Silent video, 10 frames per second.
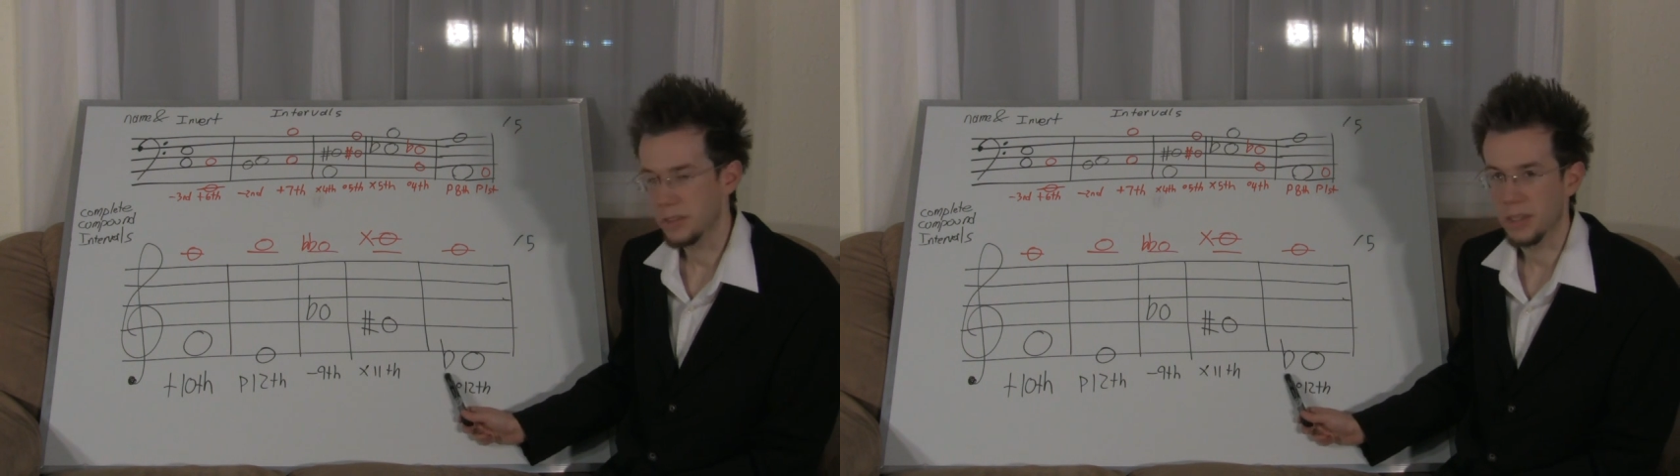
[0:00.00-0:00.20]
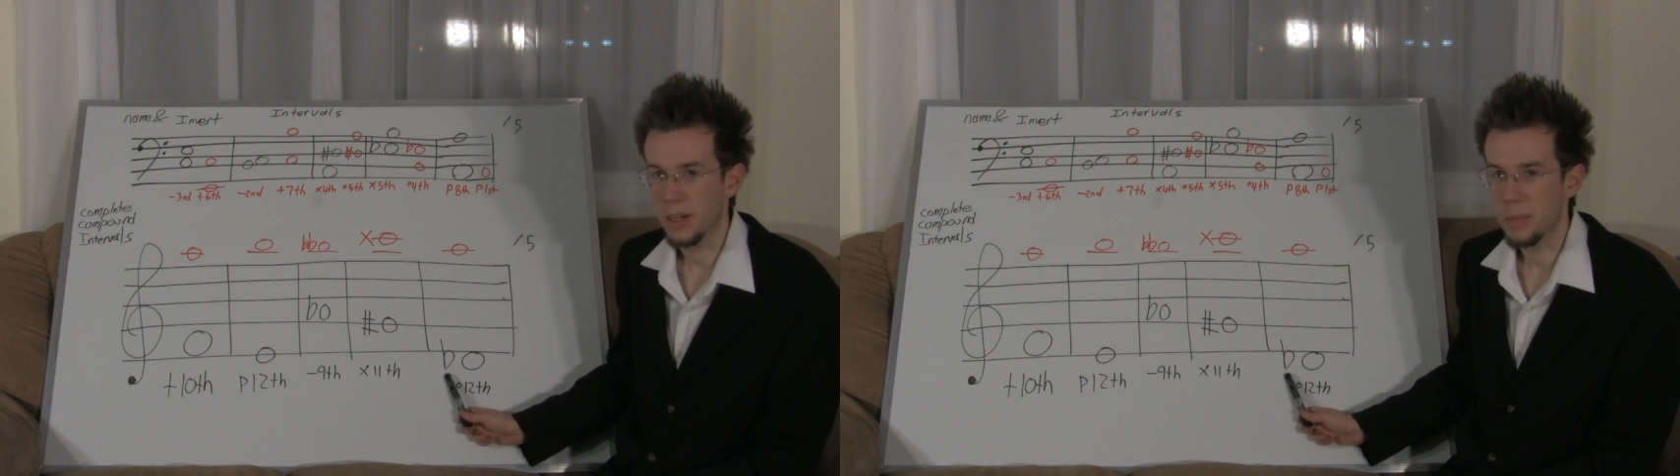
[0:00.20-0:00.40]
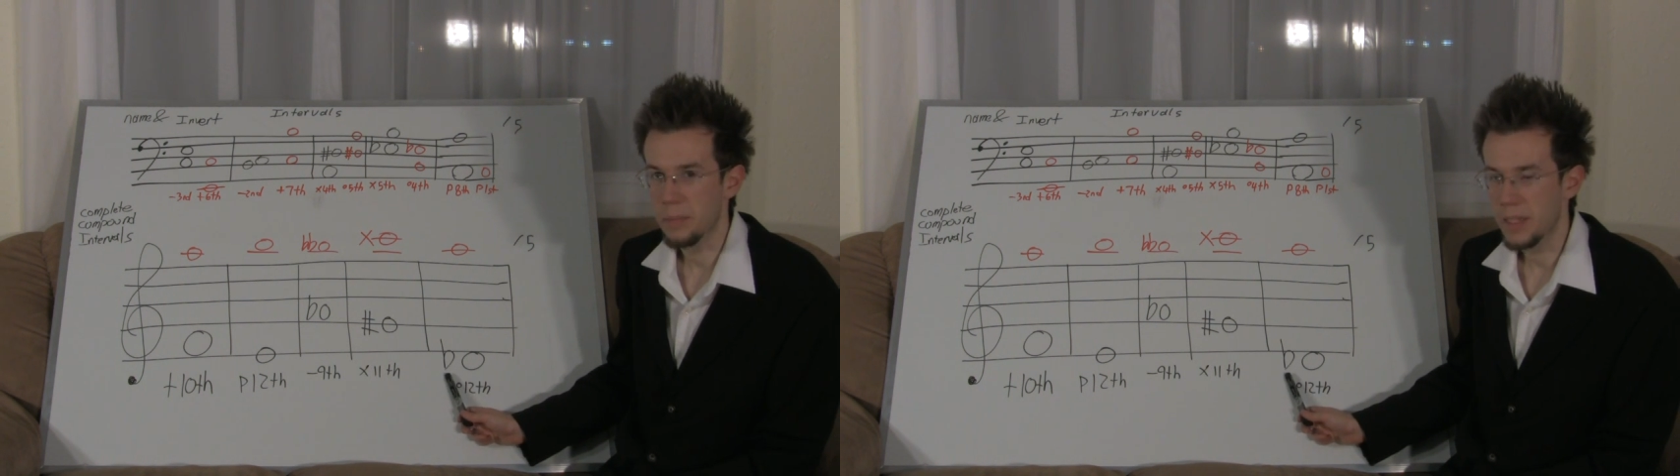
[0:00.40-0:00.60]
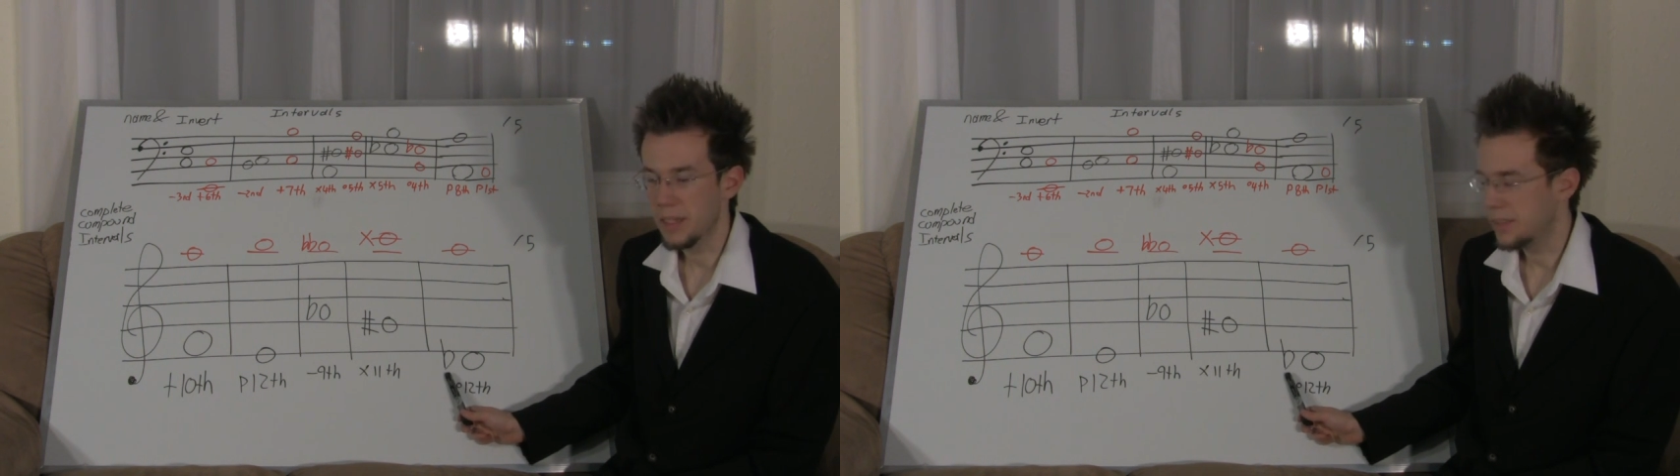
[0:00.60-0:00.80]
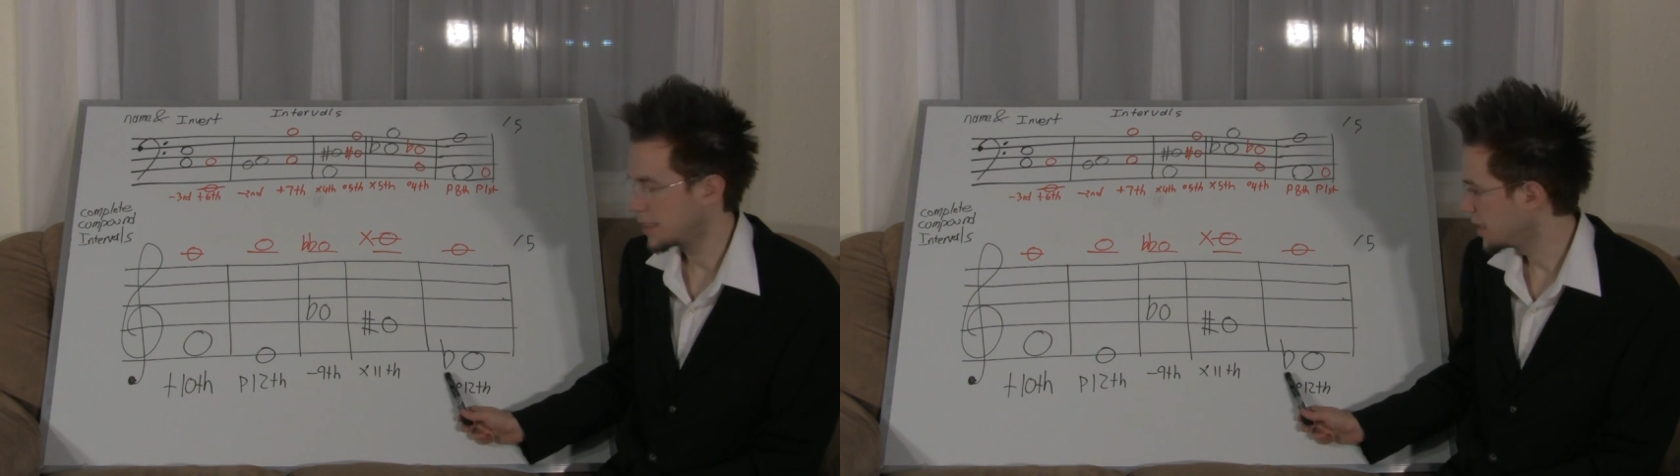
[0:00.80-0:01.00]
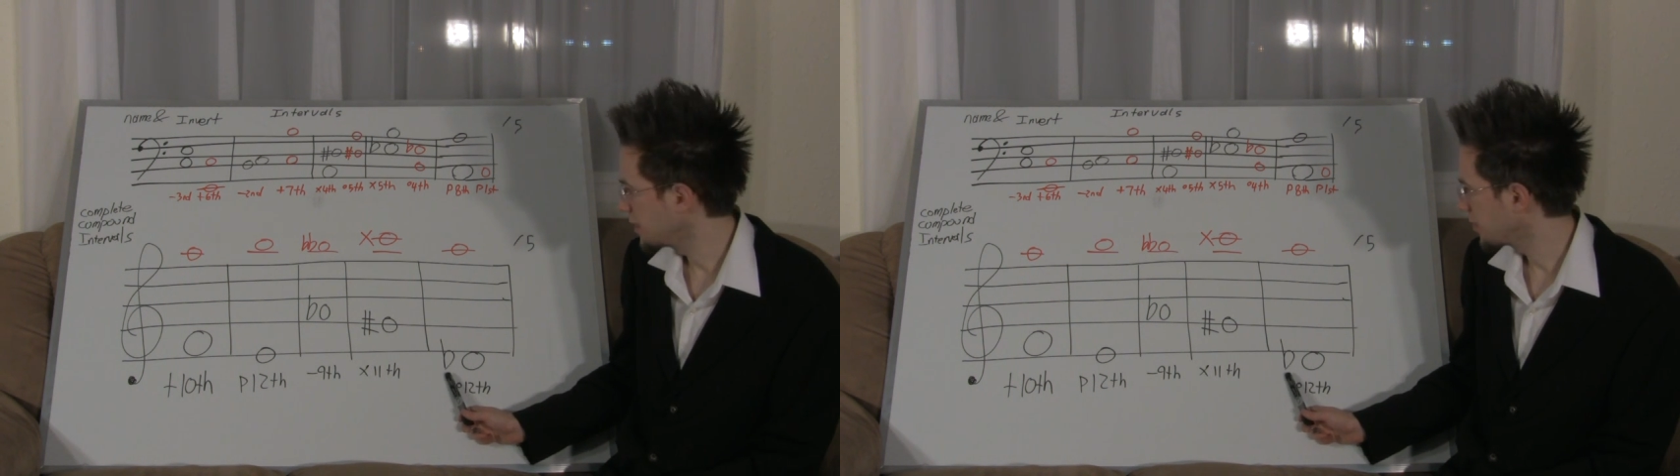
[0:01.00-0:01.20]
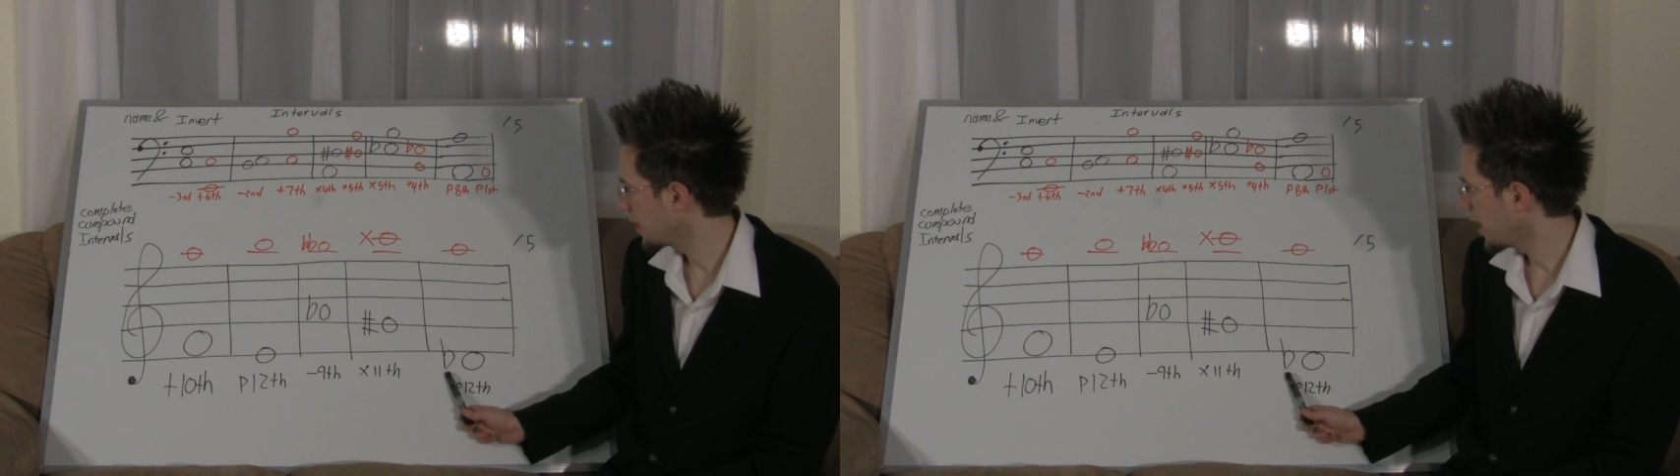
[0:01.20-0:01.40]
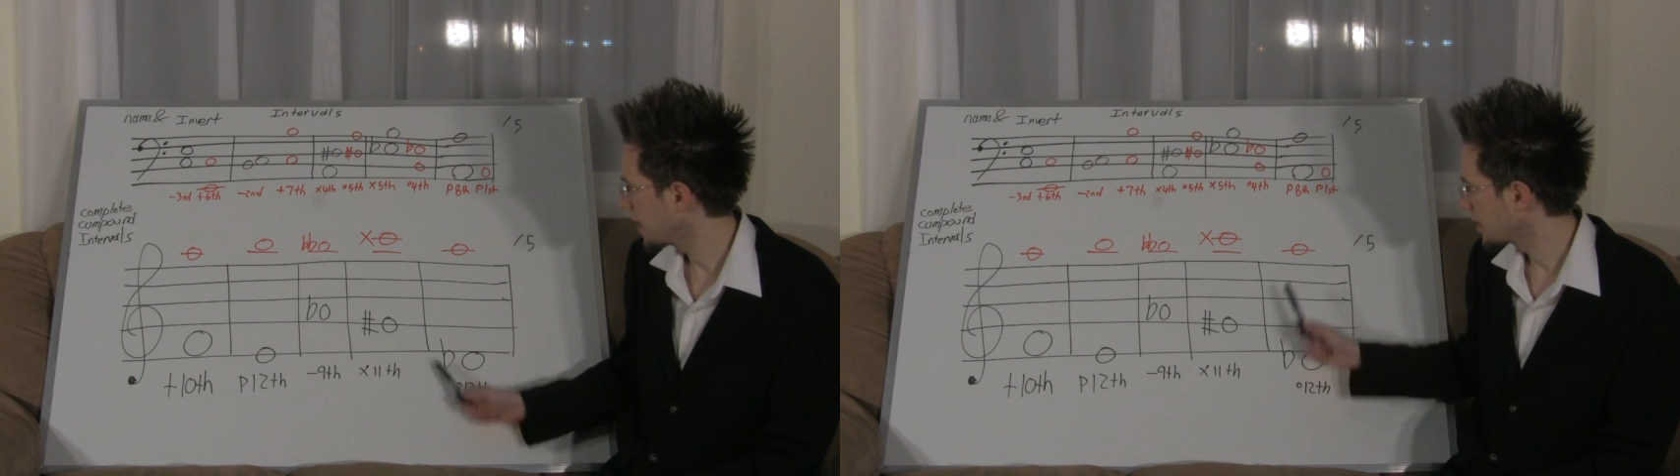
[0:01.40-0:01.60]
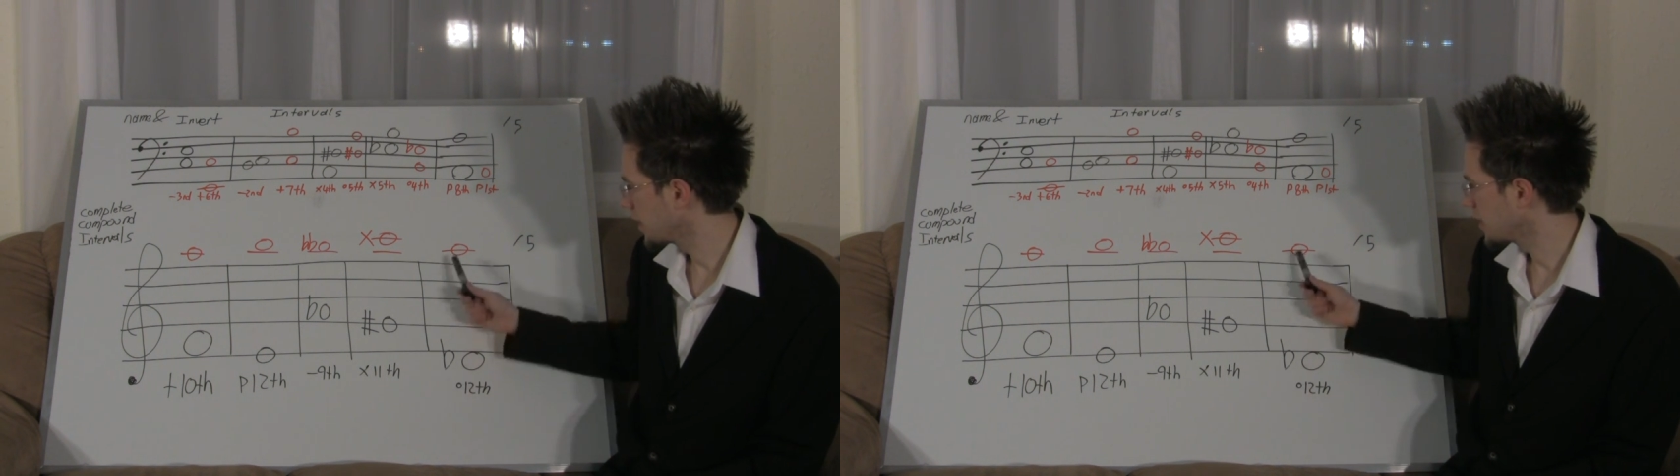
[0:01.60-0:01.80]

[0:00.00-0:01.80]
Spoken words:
starting on D flat,